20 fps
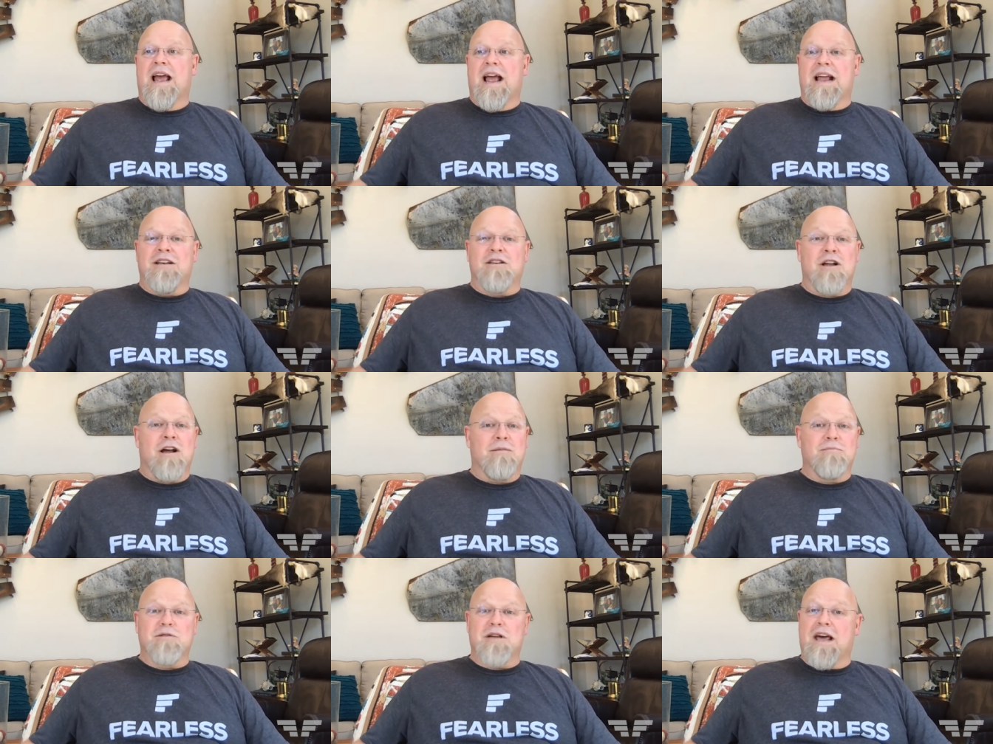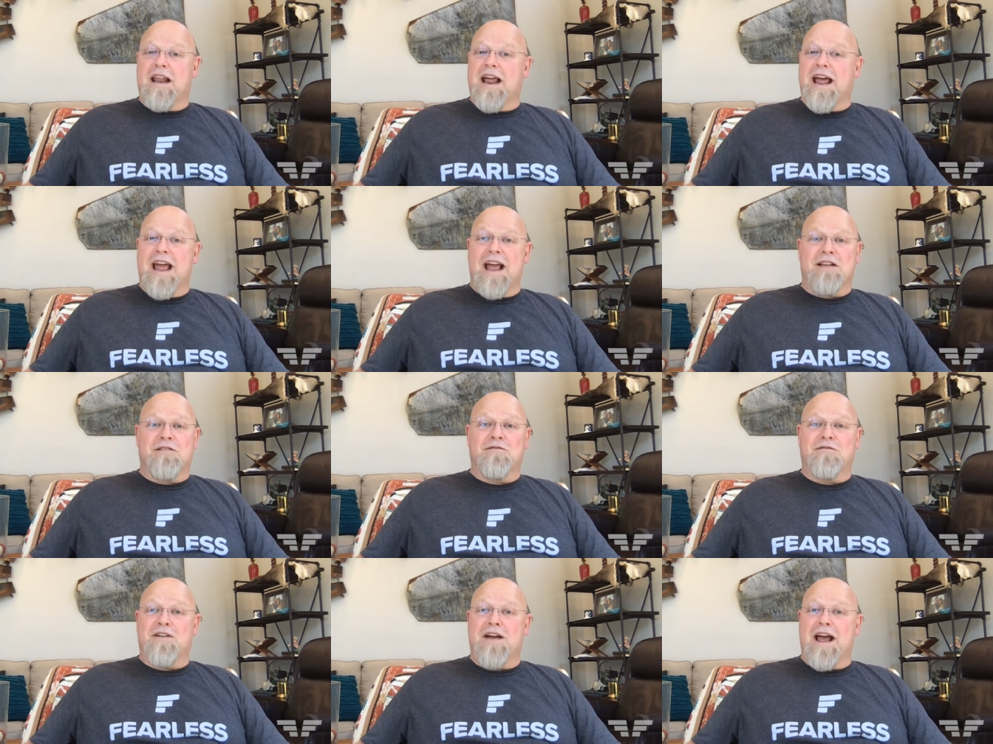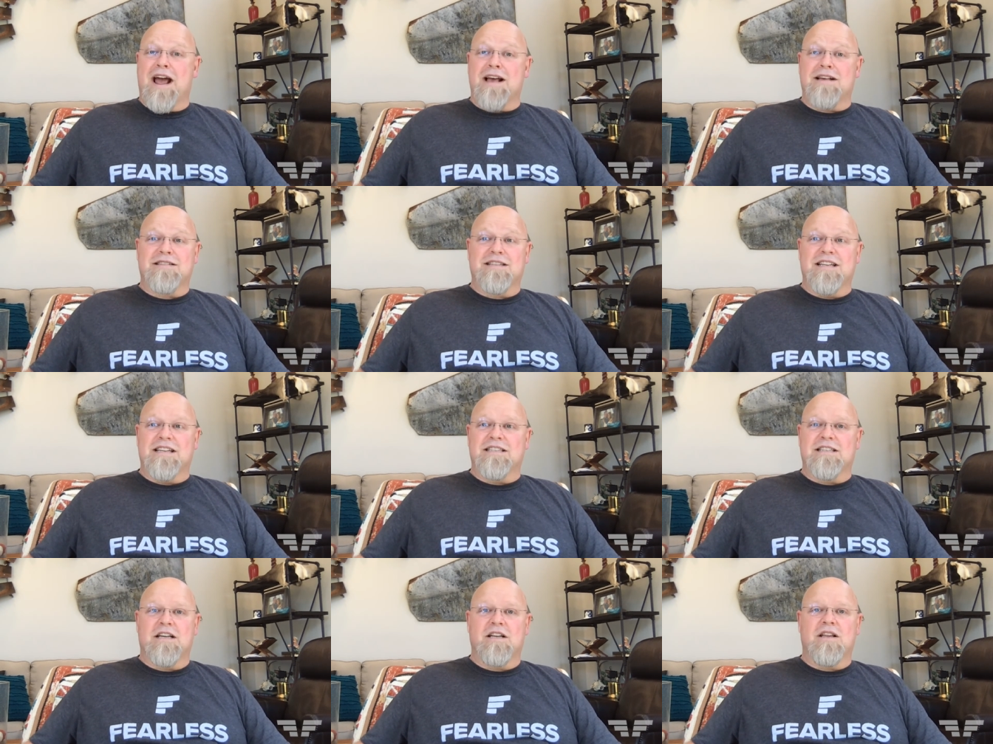Tom's got to act fast, and he
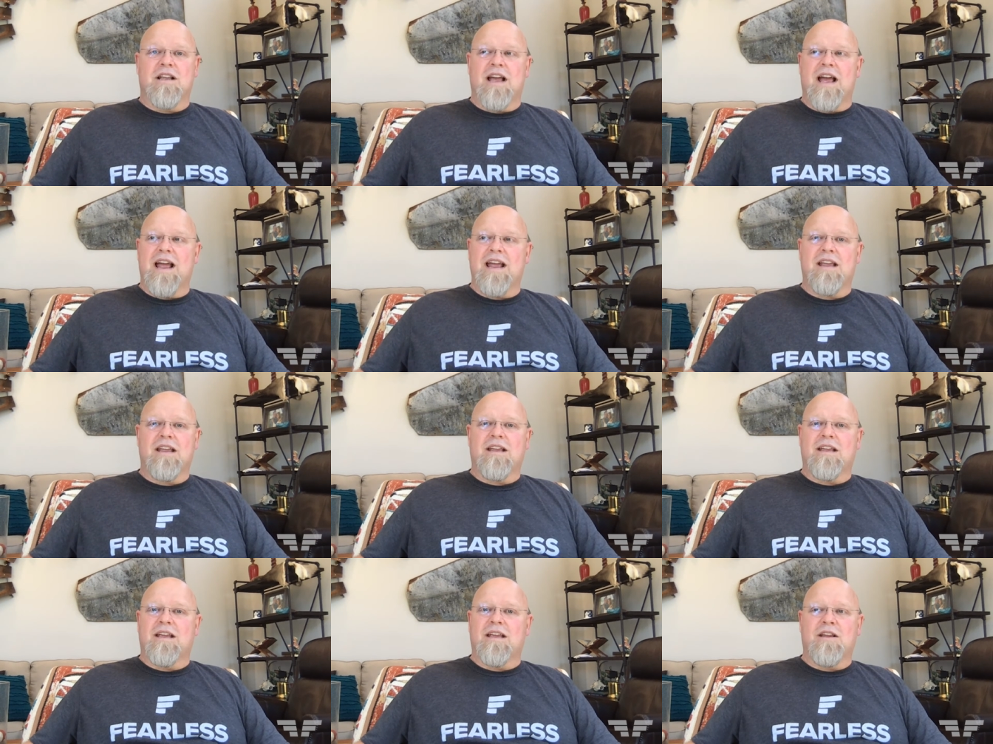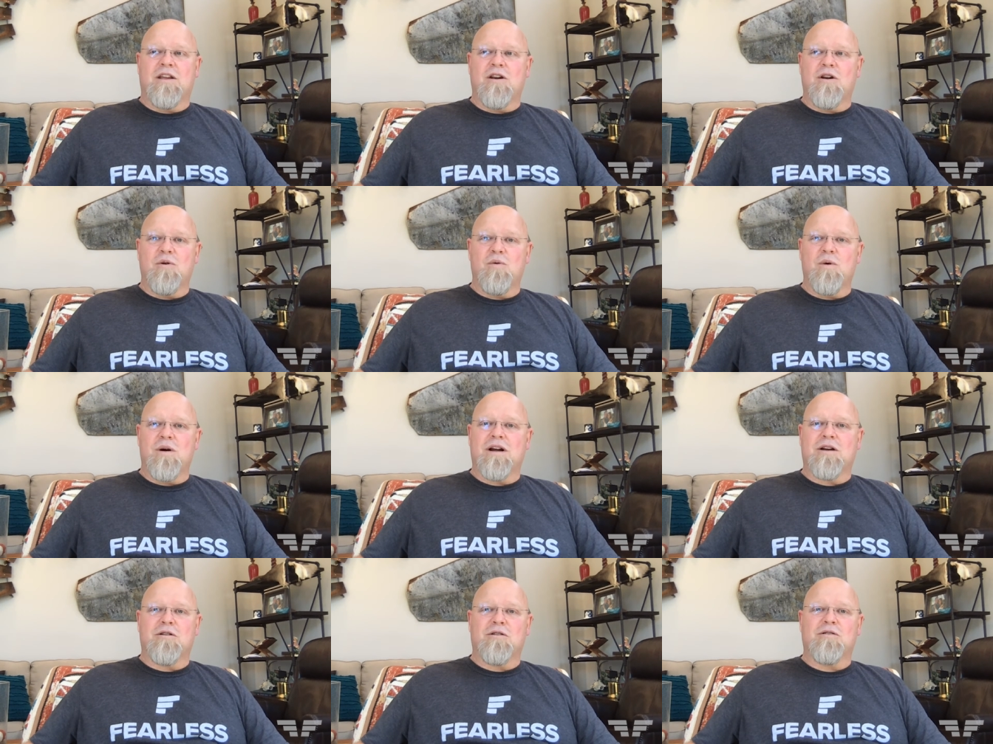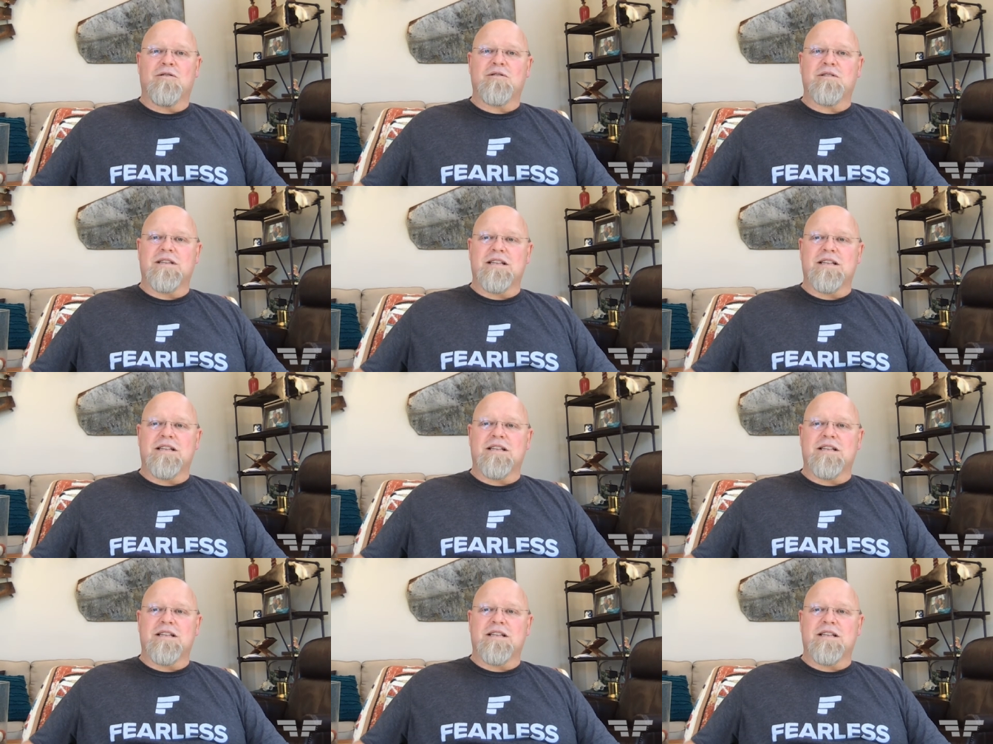said, "Hey, you know what, girls?